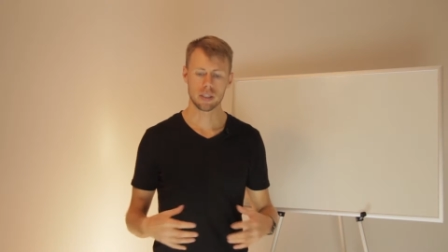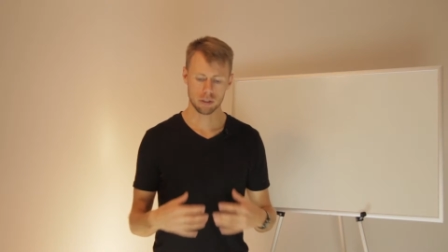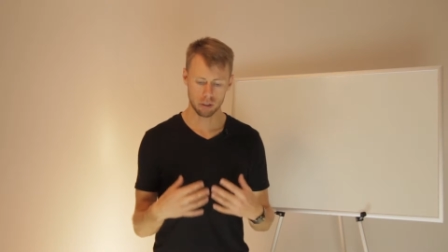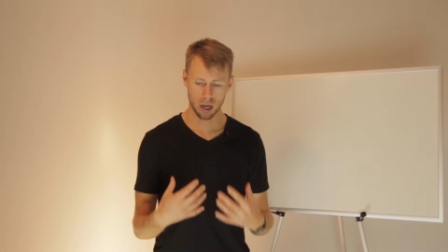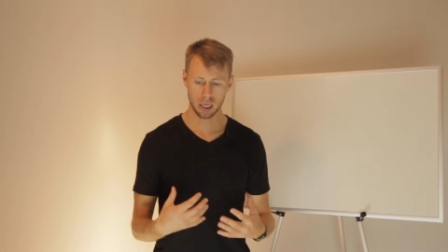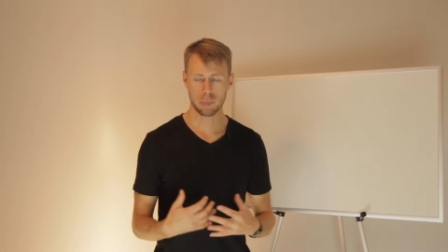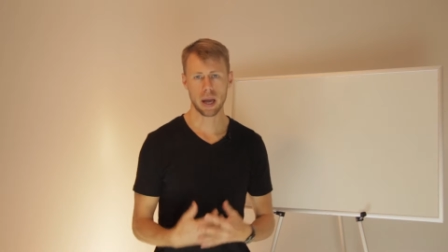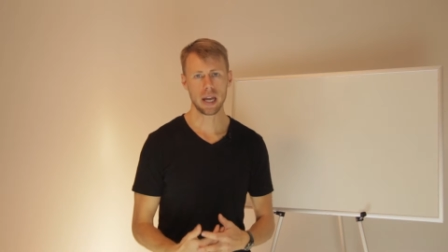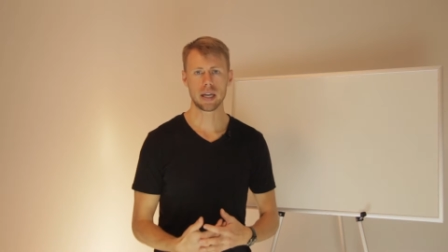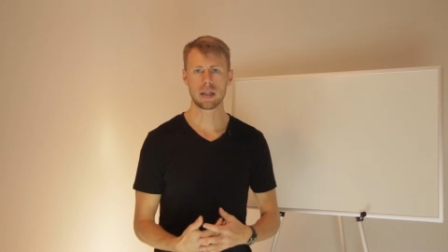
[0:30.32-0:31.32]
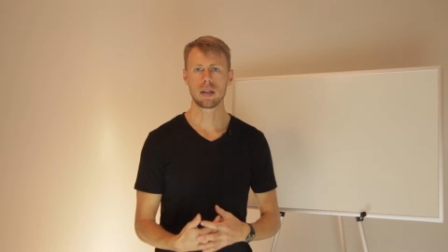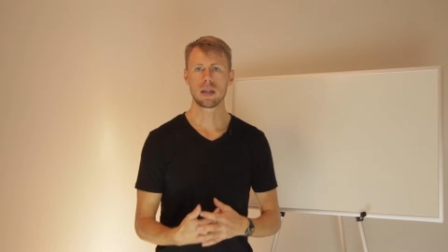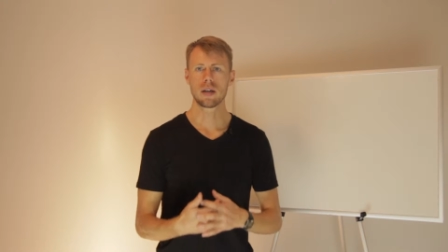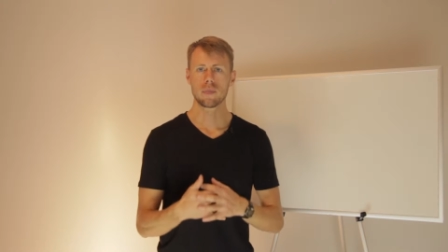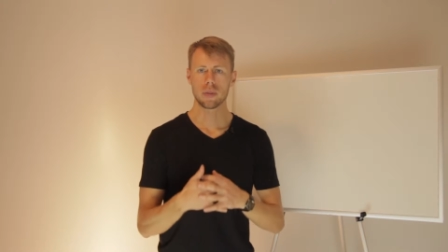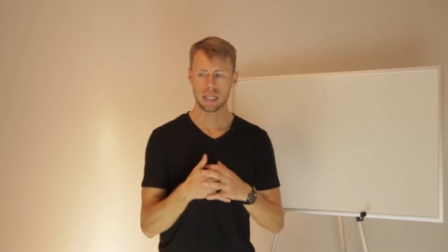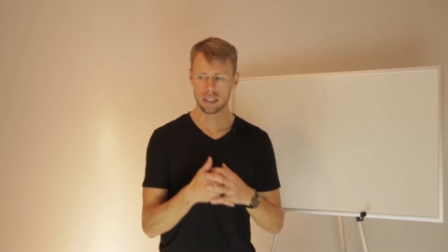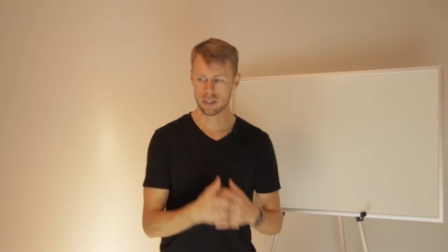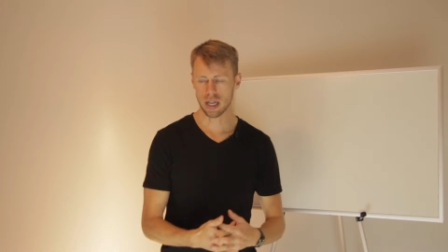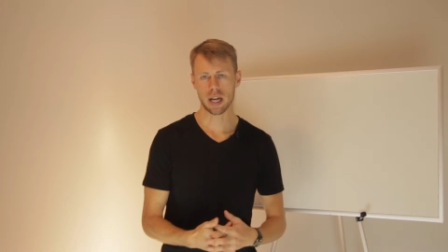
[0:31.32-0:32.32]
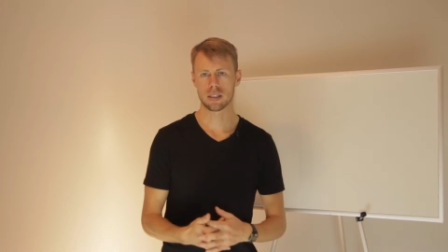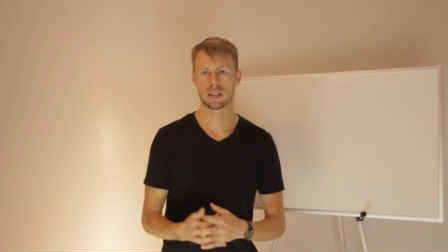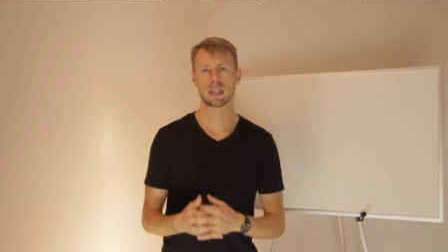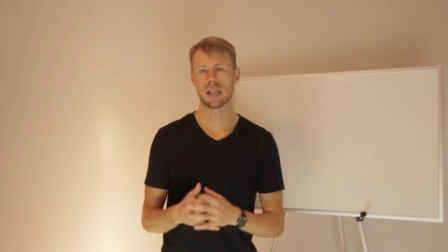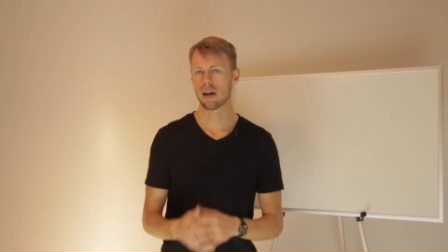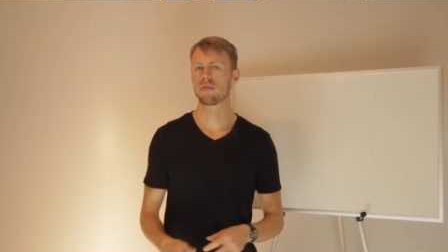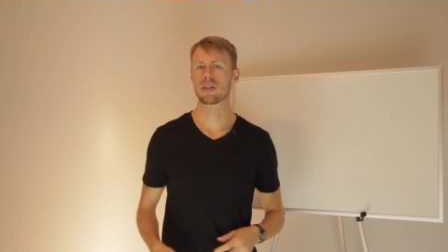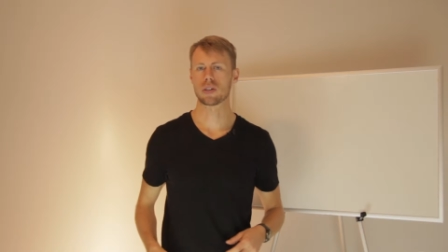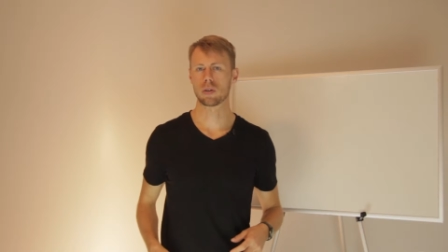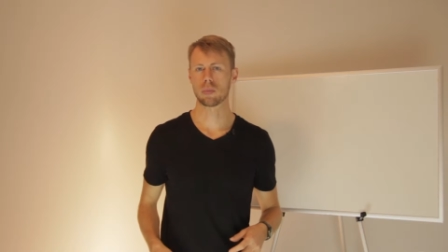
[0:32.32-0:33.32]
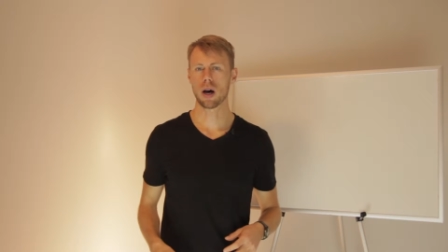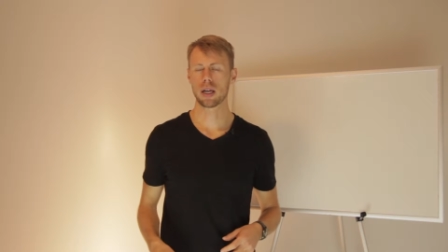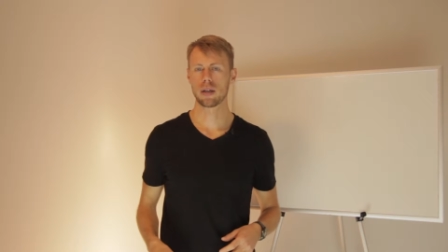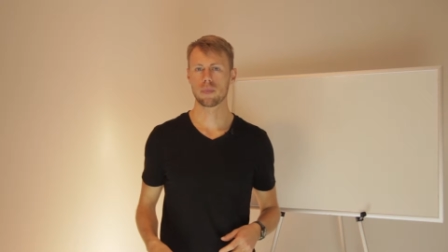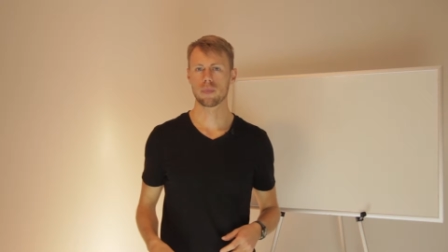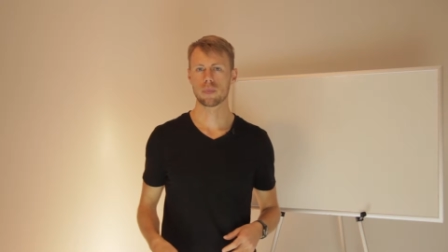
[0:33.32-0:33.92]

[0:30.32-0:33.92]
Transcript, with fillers: because chronic pain is sensed in that physical body.